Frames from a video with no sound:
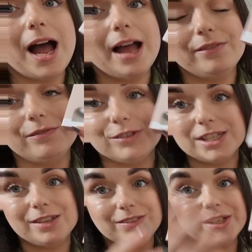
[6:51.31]
I've
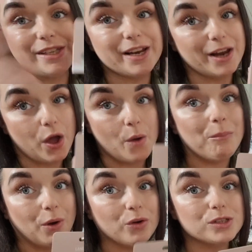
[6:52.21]
received these in a
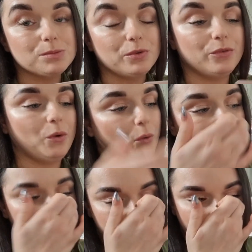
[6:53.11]
box before,
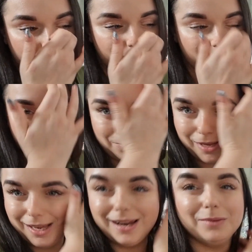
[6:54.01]
which makes
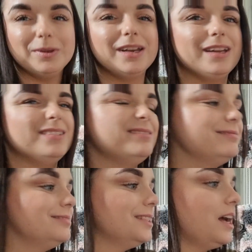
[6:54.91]
me a little bit like, oh,
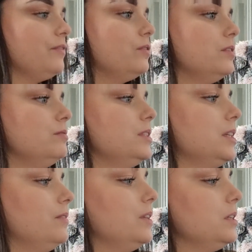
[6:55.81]
I've already
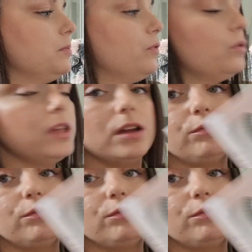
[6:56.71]
received these before.